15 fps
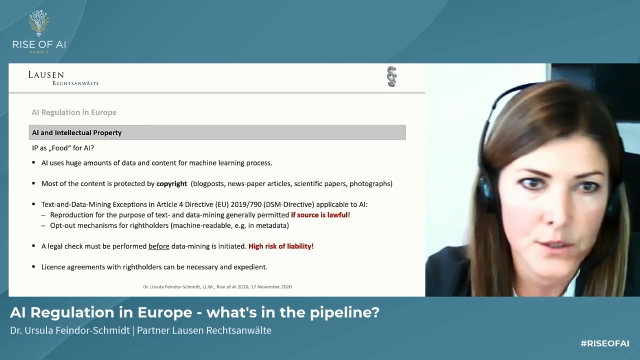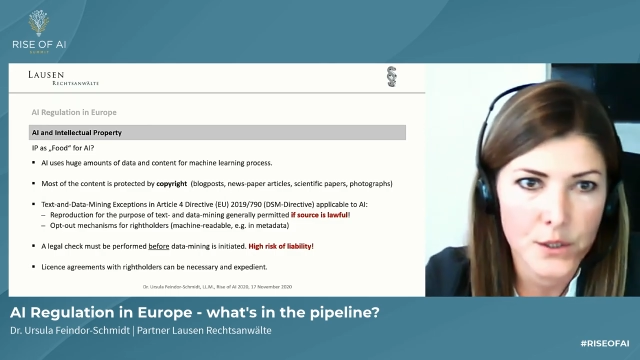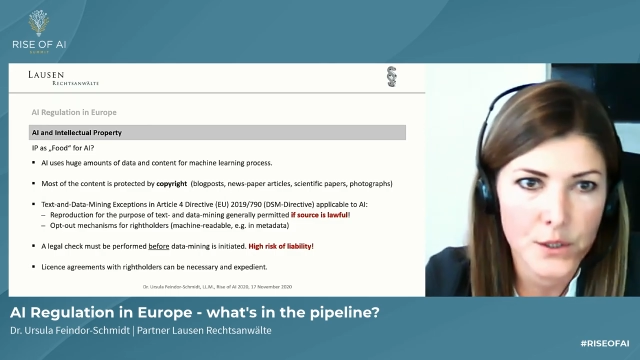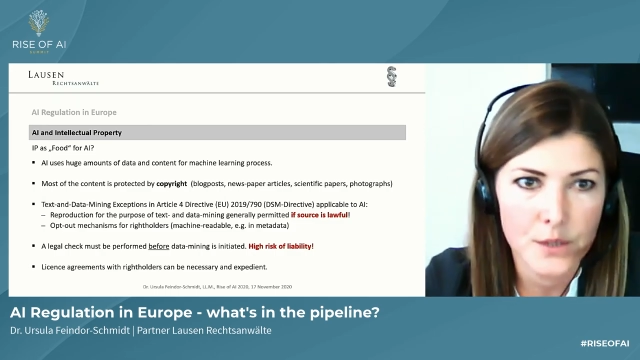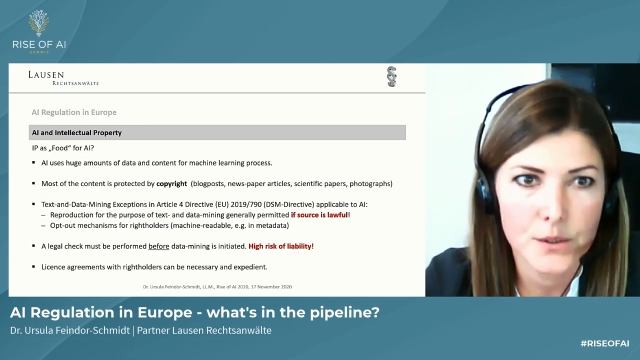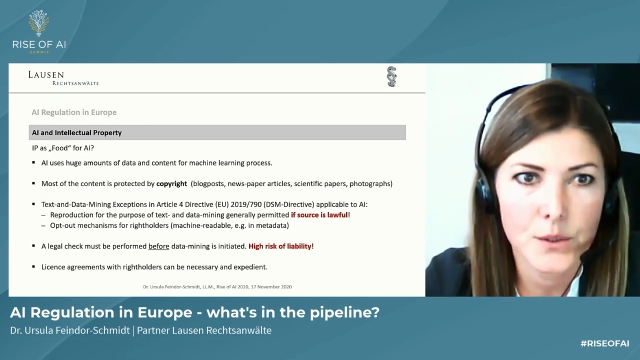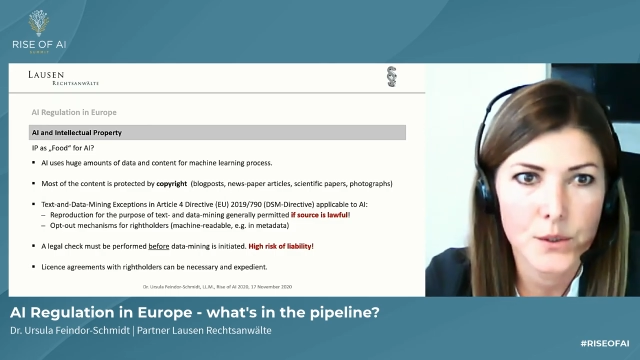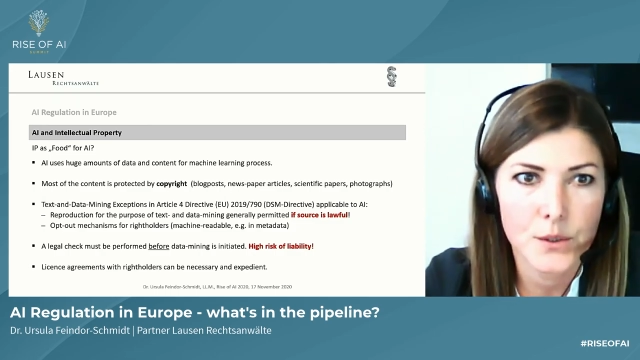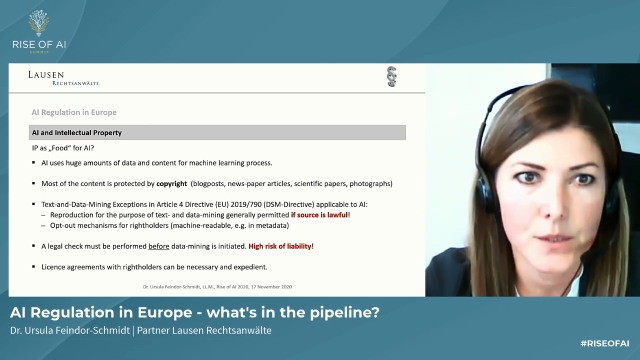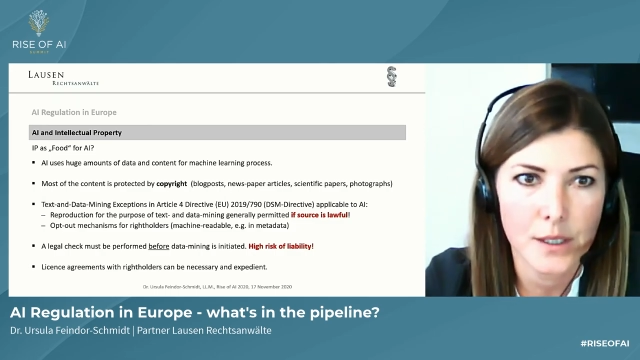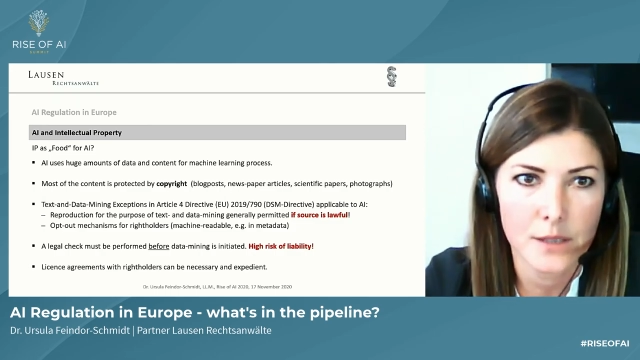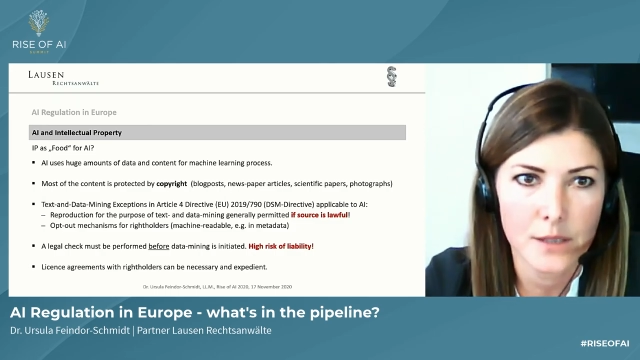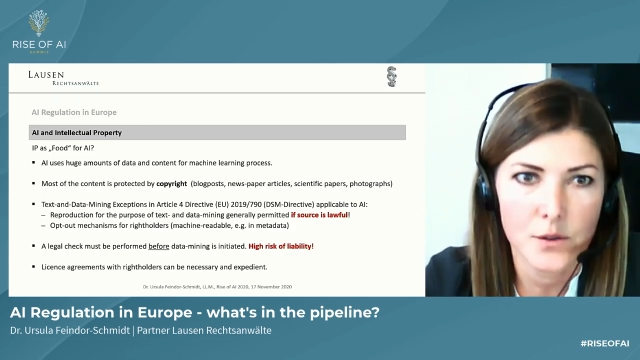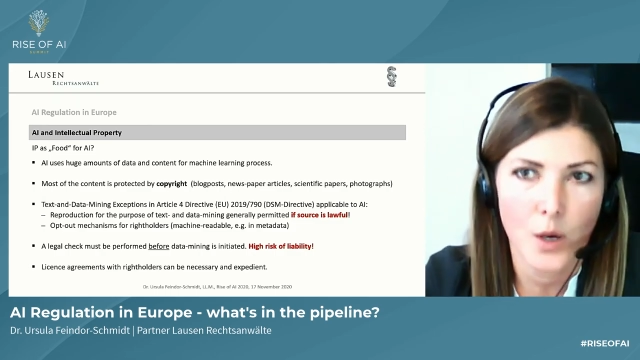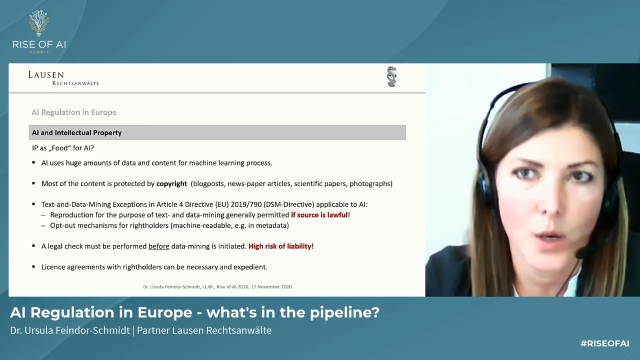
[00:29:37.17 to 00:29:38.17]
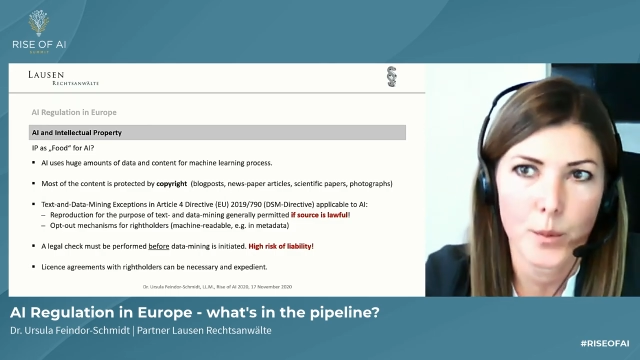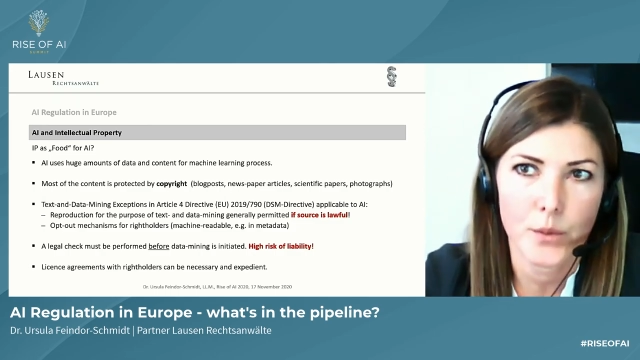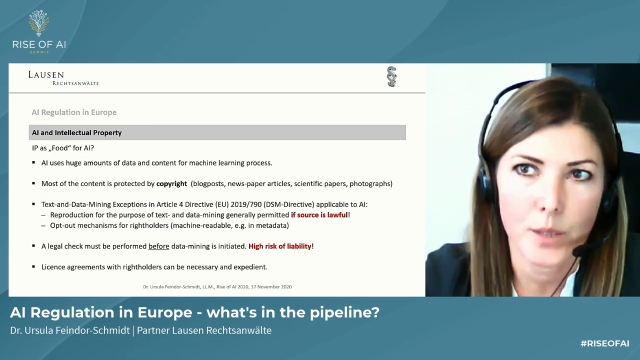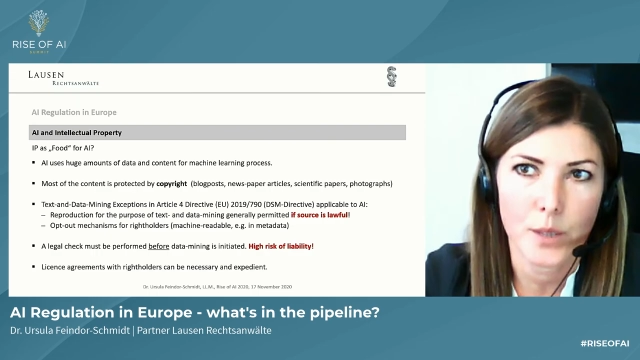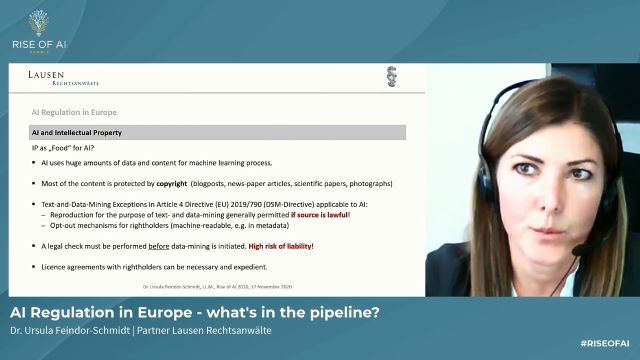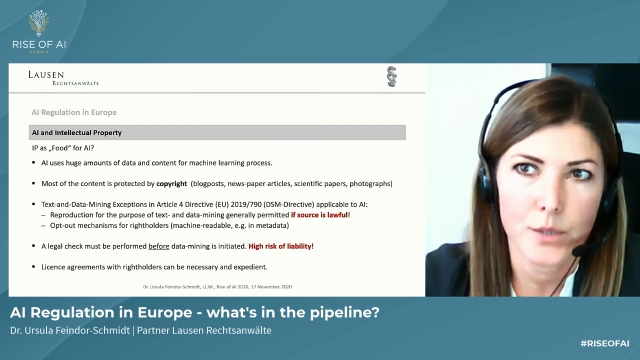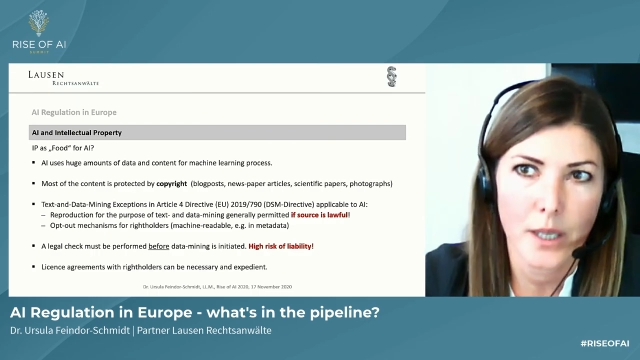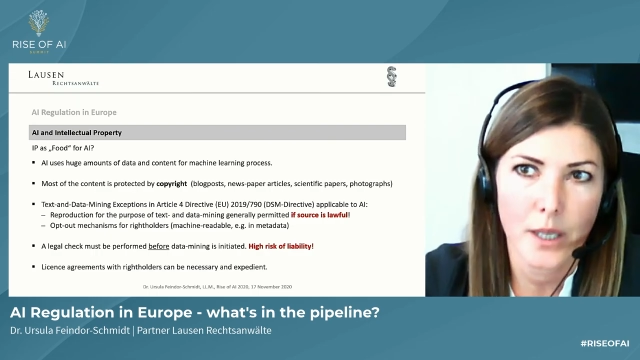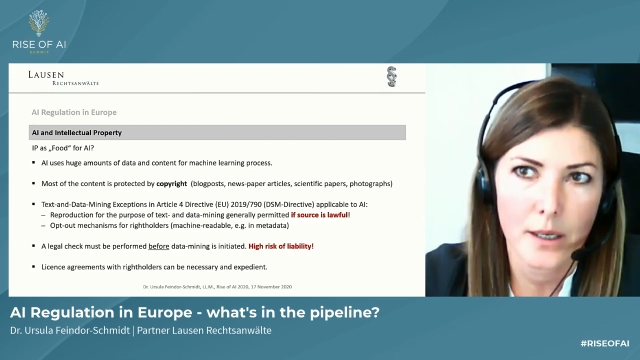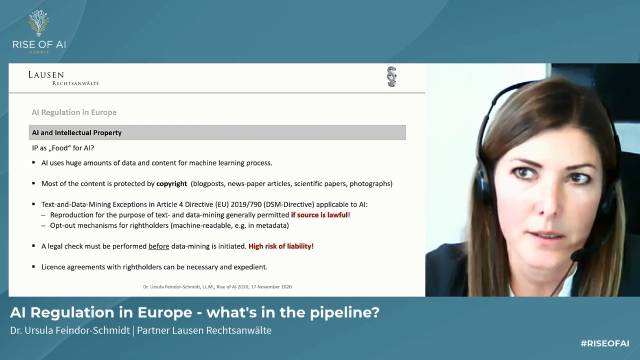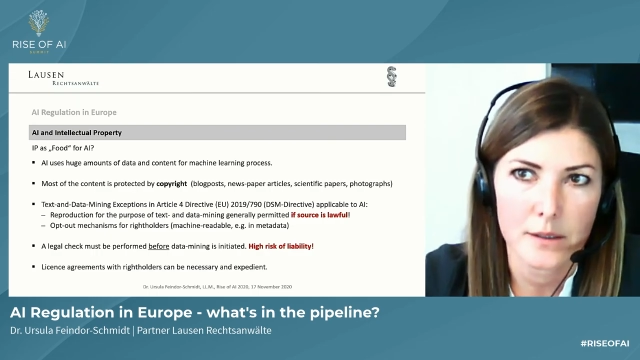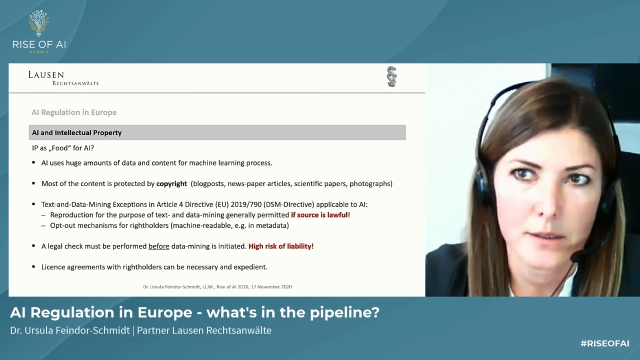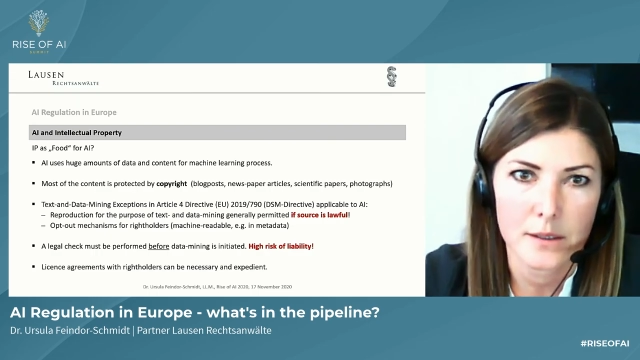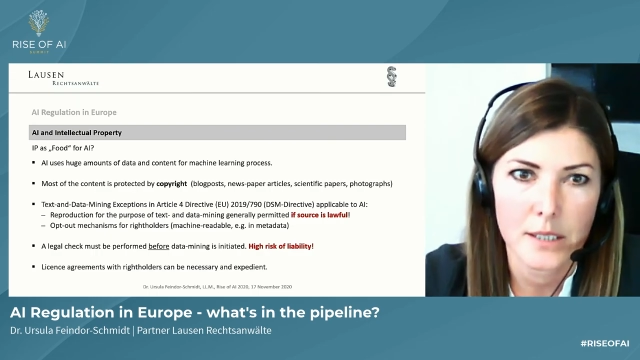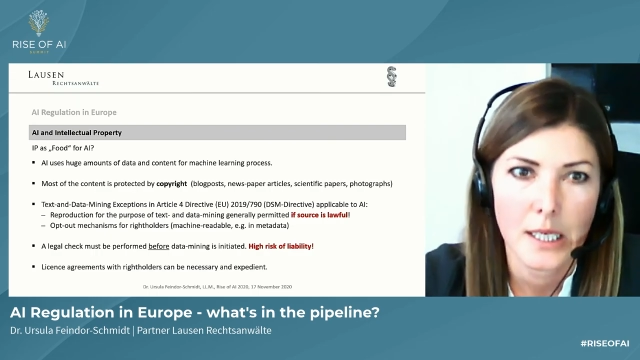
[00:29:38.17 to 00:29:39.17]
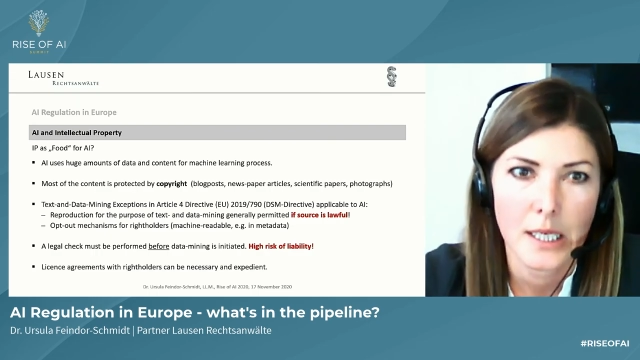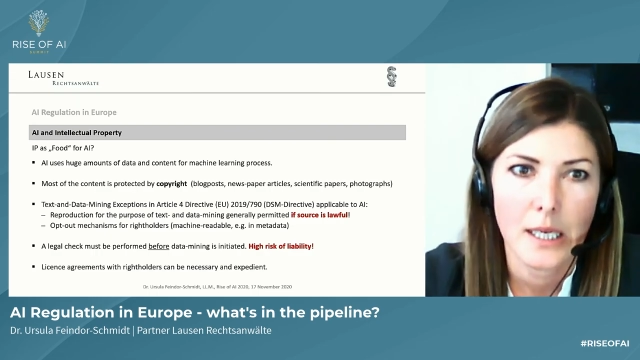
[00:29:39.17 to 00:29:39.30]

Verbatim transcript: you're using is copyright protected